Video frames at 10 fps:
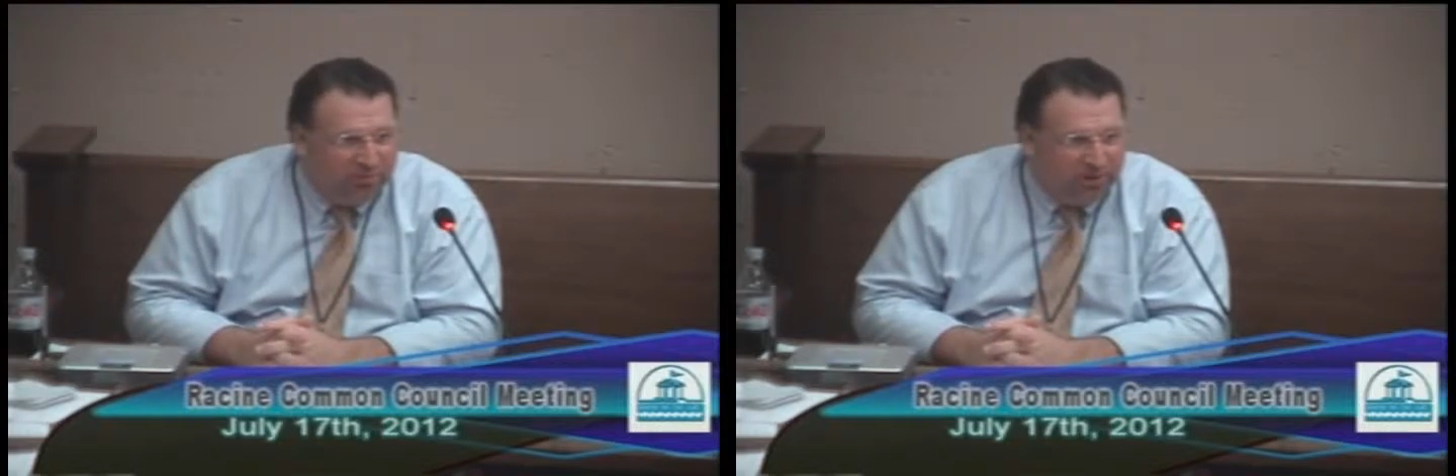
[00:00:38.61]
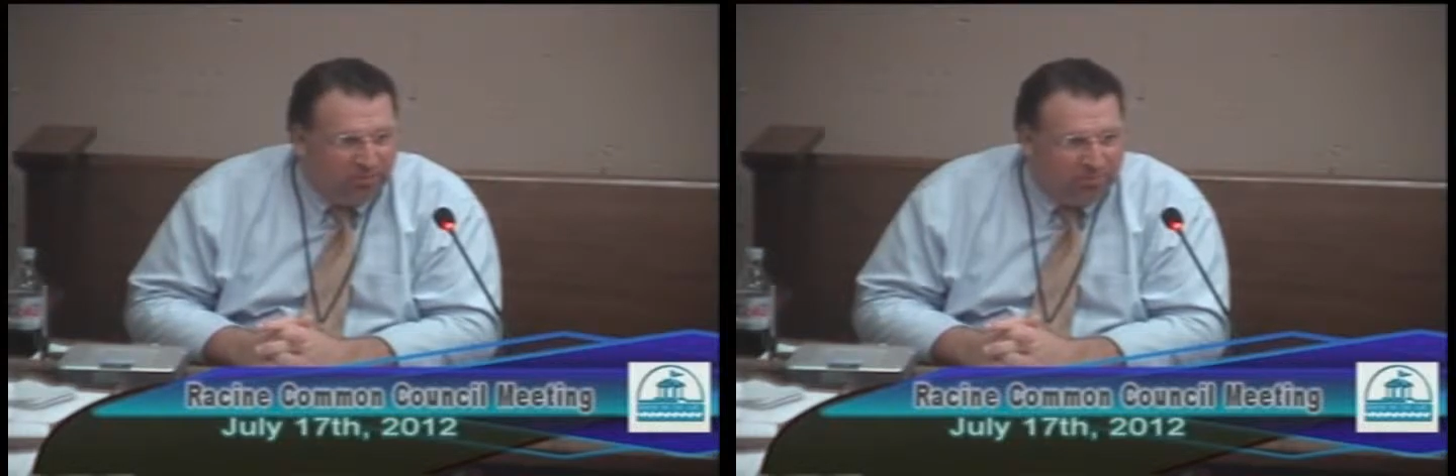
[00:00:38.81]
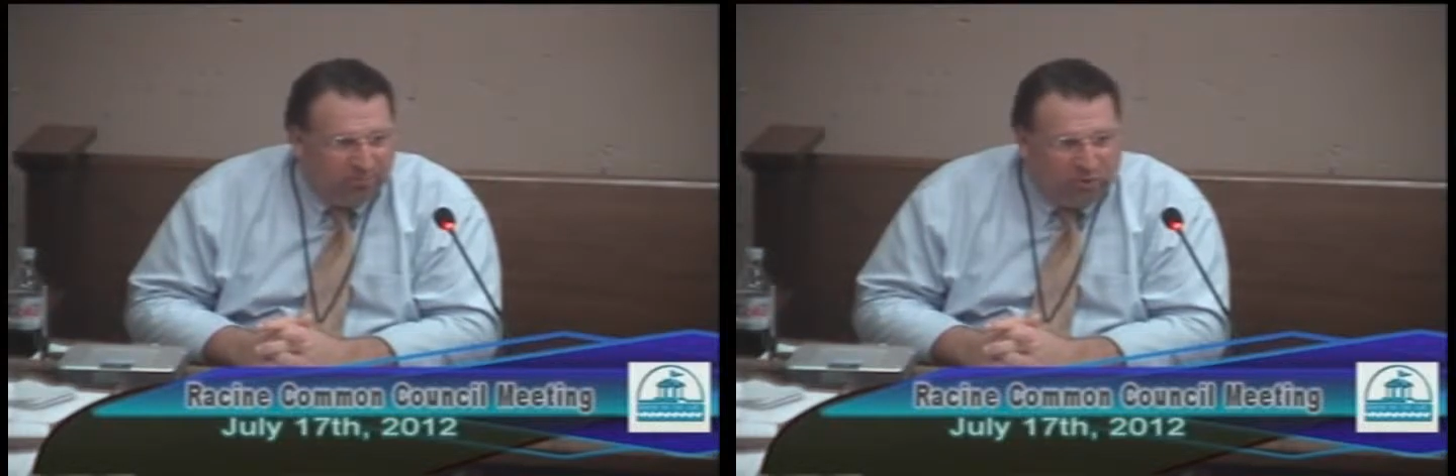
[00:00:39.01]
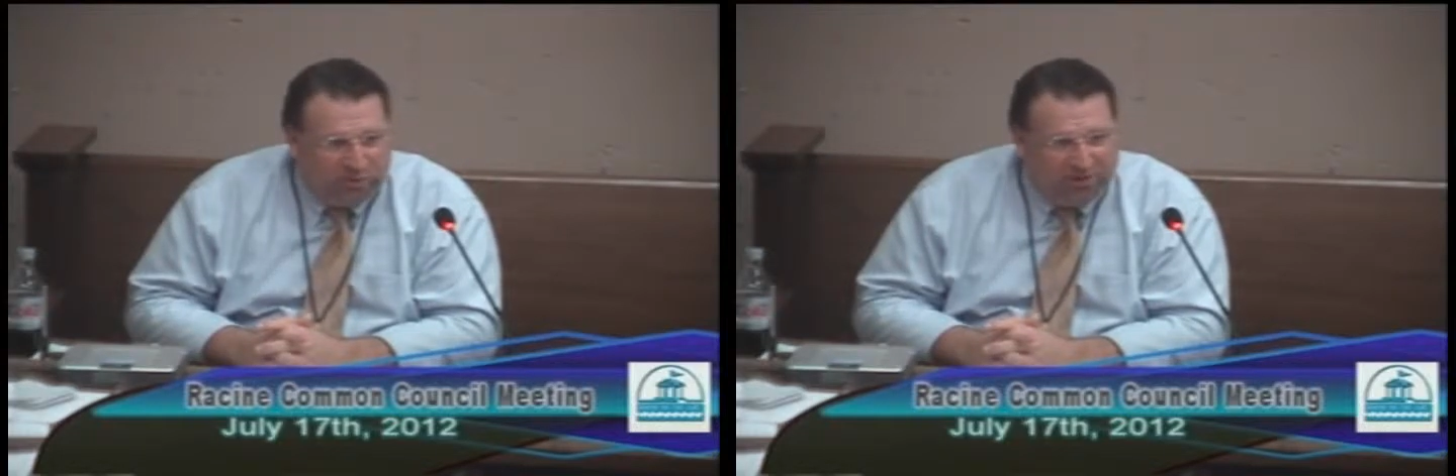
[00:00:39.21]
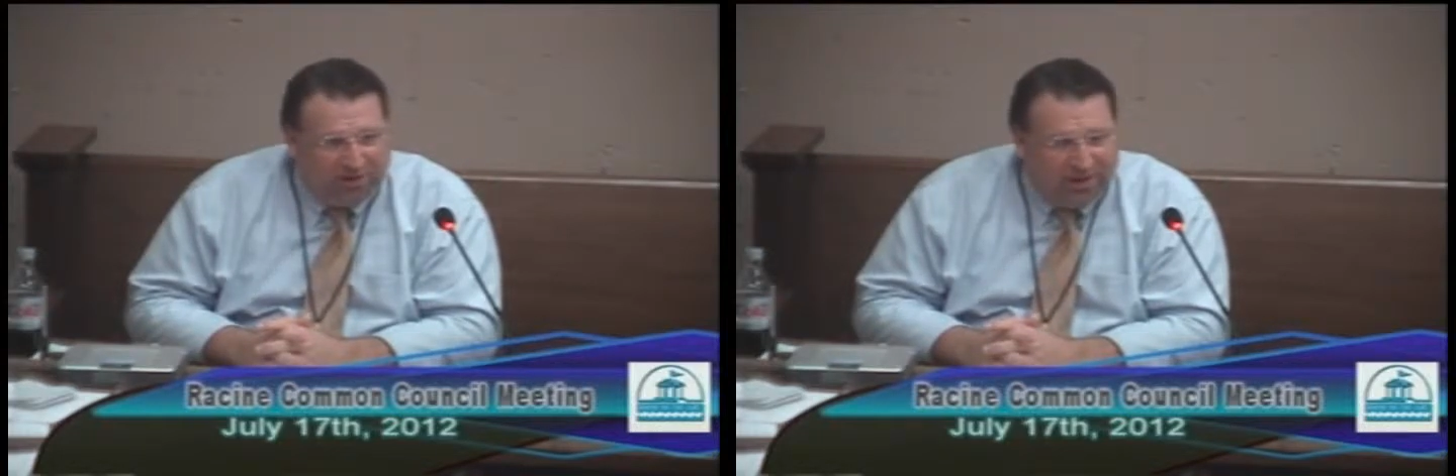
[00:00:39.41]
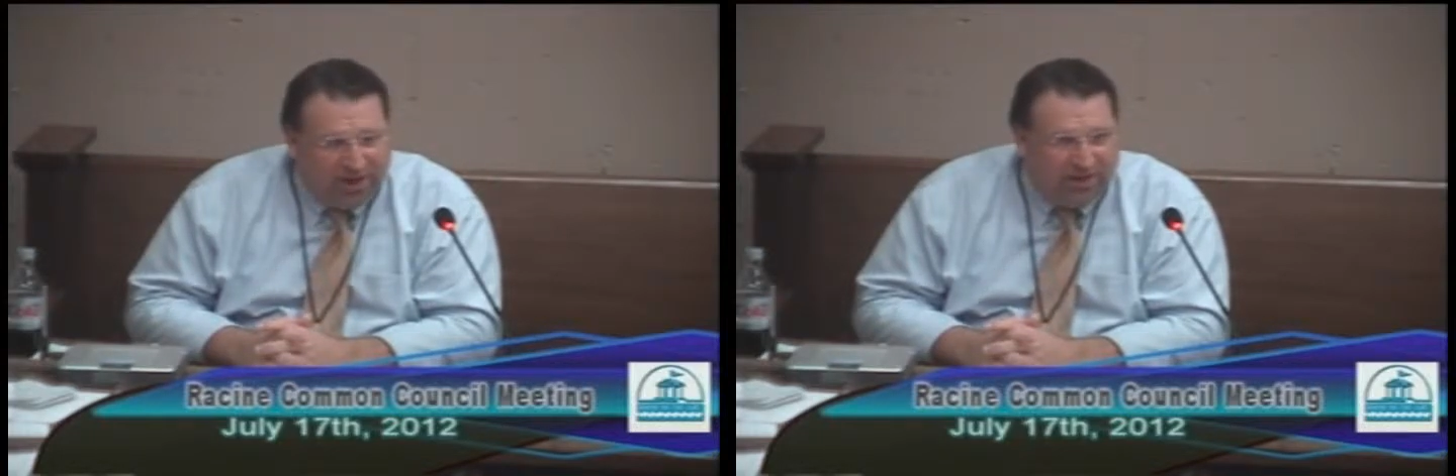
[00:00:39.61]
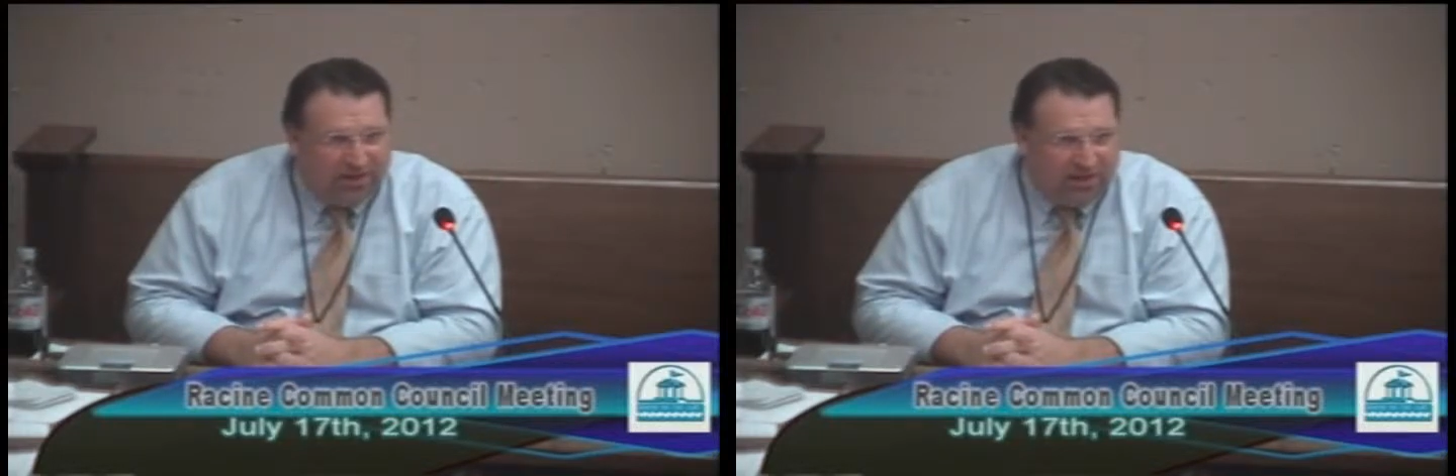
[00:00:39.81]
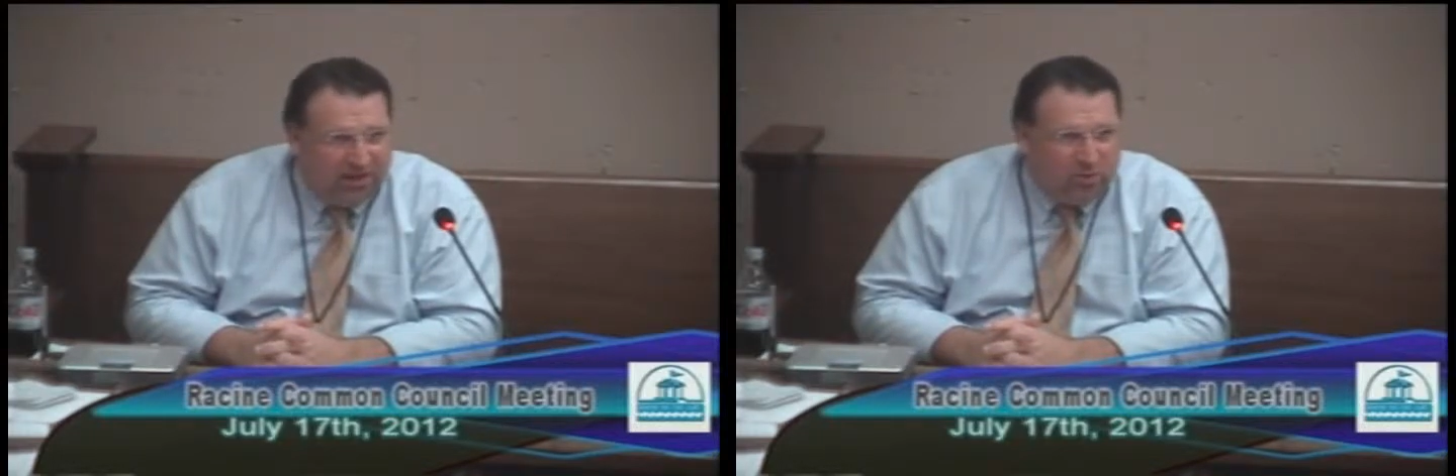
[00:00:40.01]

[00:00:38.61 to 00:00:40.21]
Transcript: that opened a 90-day